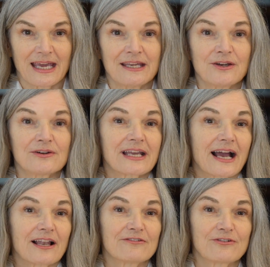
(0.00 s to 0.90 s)
And here in
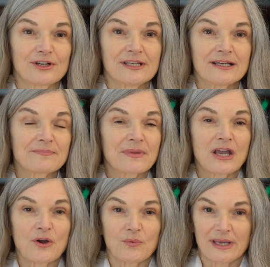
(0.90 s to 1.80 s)
California,
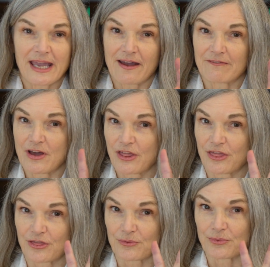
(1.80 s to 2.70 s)
we have
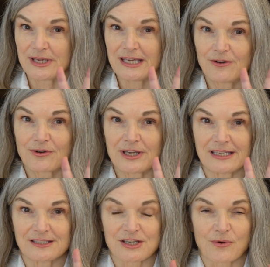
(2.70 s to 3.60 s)
three
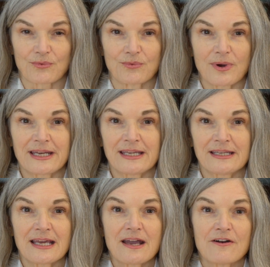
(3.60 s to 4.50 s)
Greens
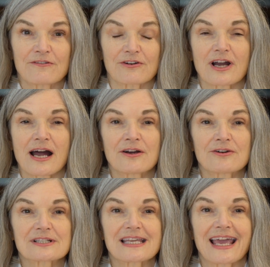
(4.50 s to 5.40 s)
running for
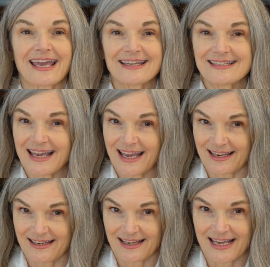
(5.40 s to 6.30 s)
Congress
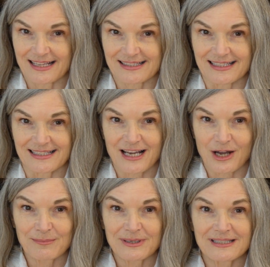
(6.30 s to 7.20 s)
head-to-head against
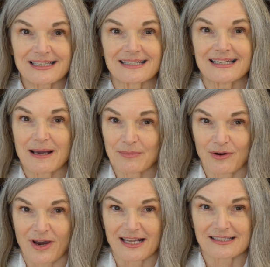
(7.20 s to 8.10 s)
incumbent
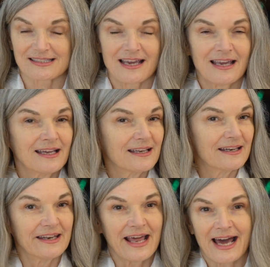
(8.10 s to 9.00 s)
Democrats,
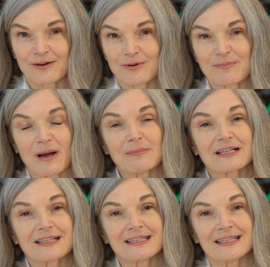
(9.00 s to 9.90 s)
not a
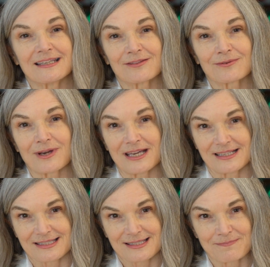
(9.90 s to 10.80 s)
Republican in the
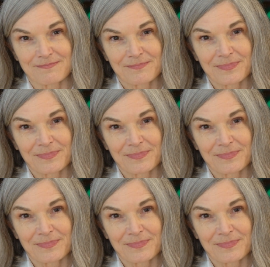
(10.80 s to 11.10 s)
race.